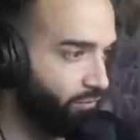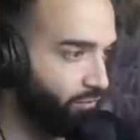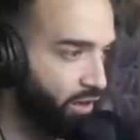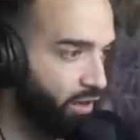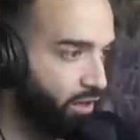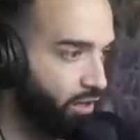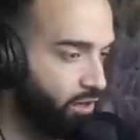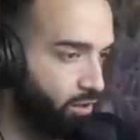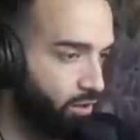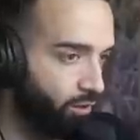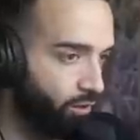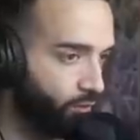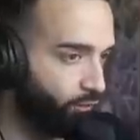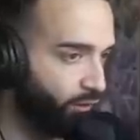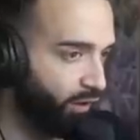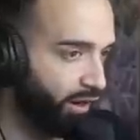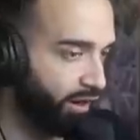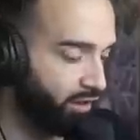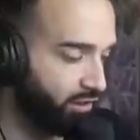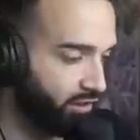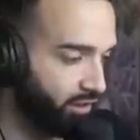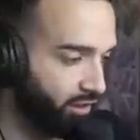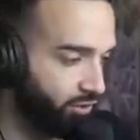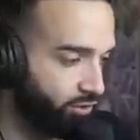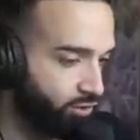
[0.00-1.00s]
You fairy
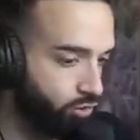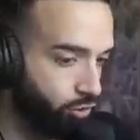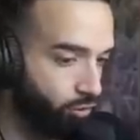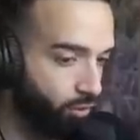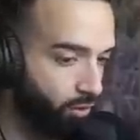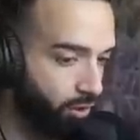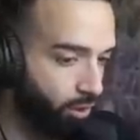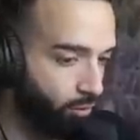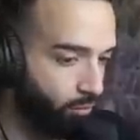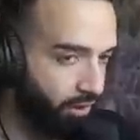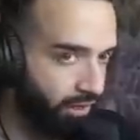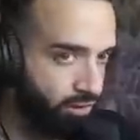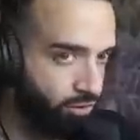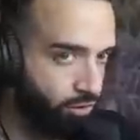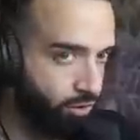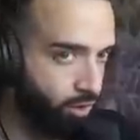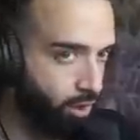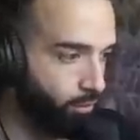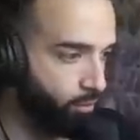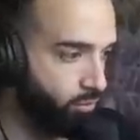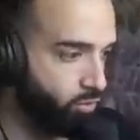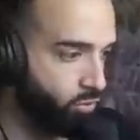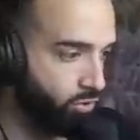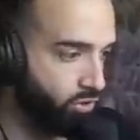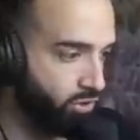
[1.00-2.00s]
tail snow it away, so it always
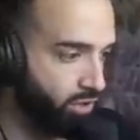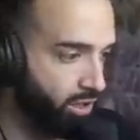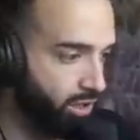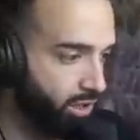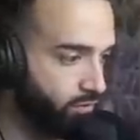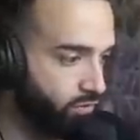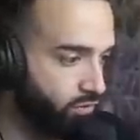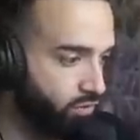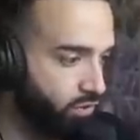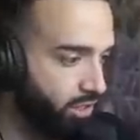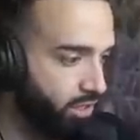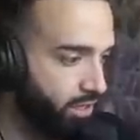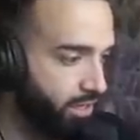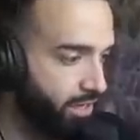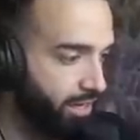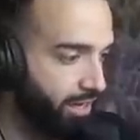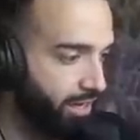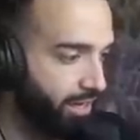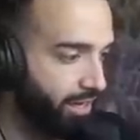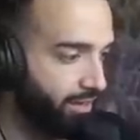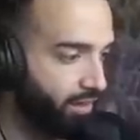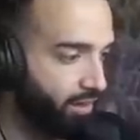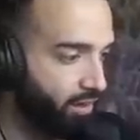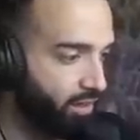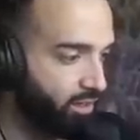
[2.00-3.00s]
resolves. And then
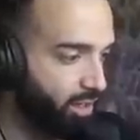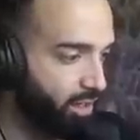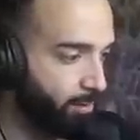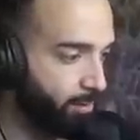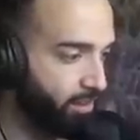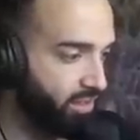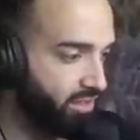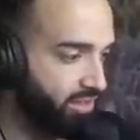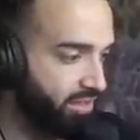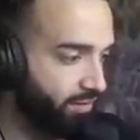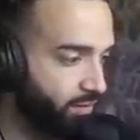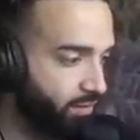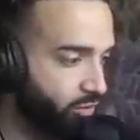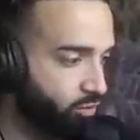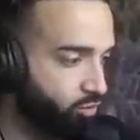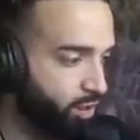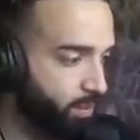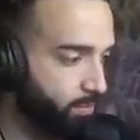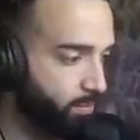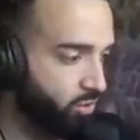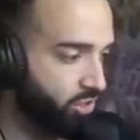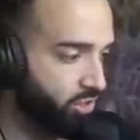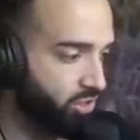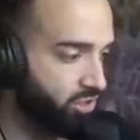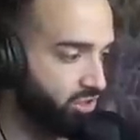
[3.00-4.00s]
on top of the seven
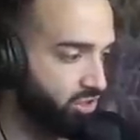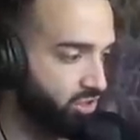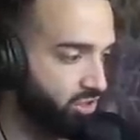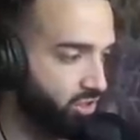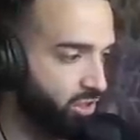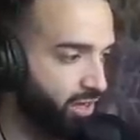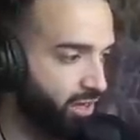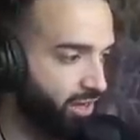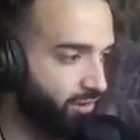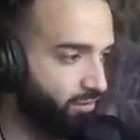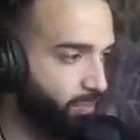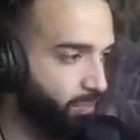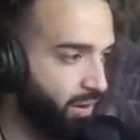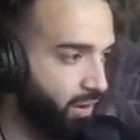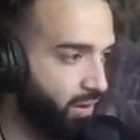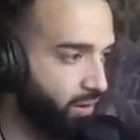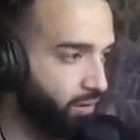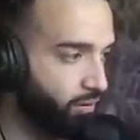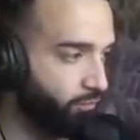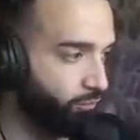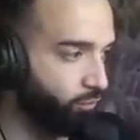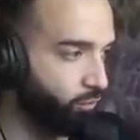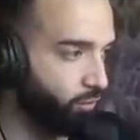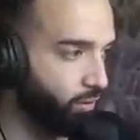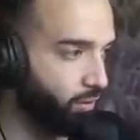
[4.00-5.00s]
interruptions, you have Baronne de
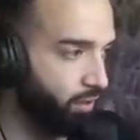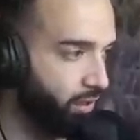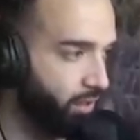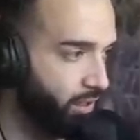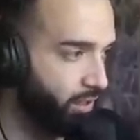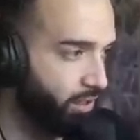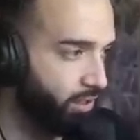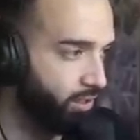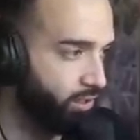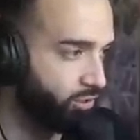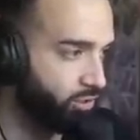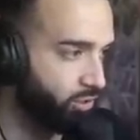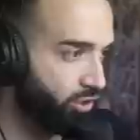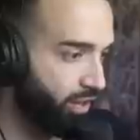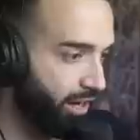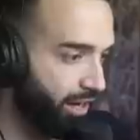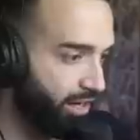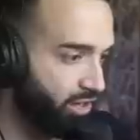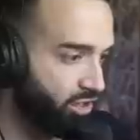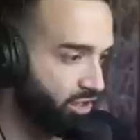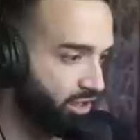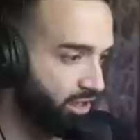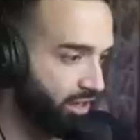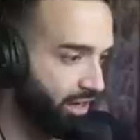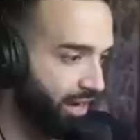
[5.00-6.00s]
Fleur. So you're actually
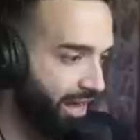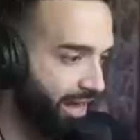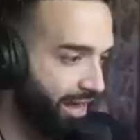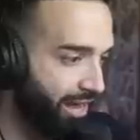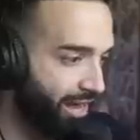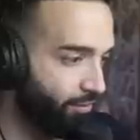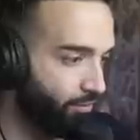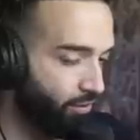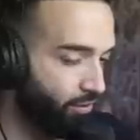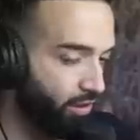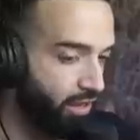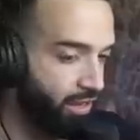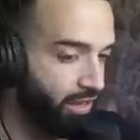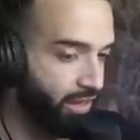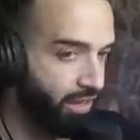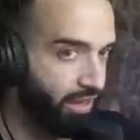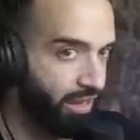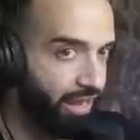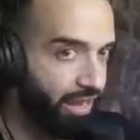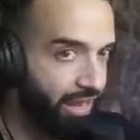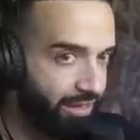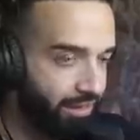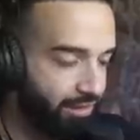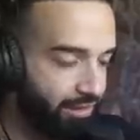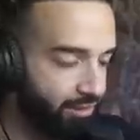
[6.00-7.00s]
gonna have eight
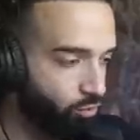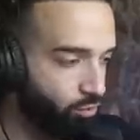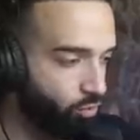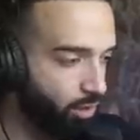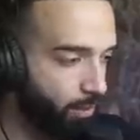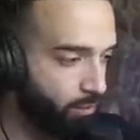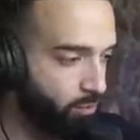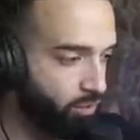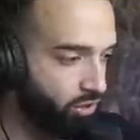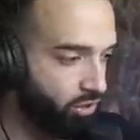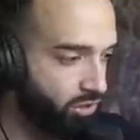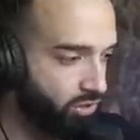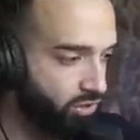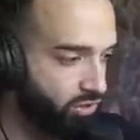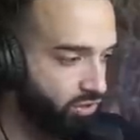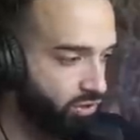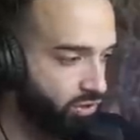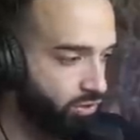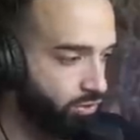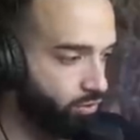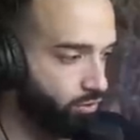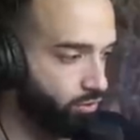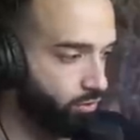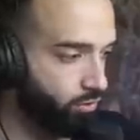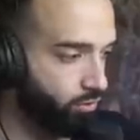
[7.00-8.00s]
interruptions
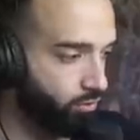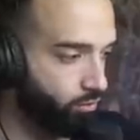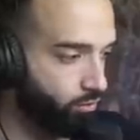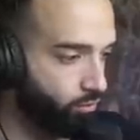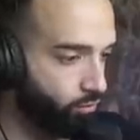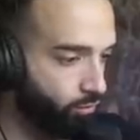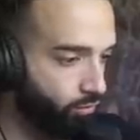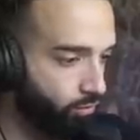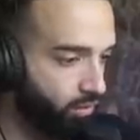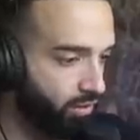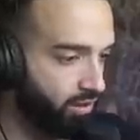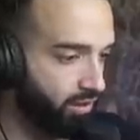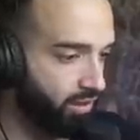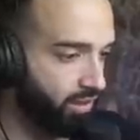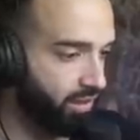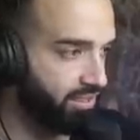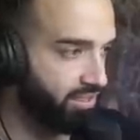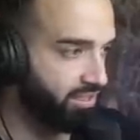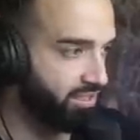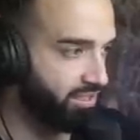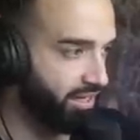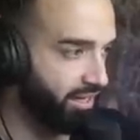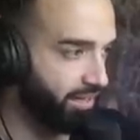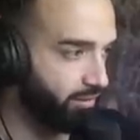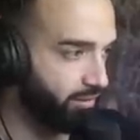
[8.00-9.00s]
with a
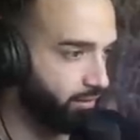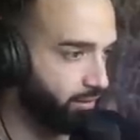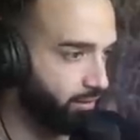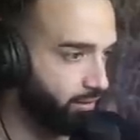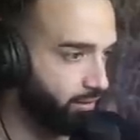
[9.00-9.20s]
scythe.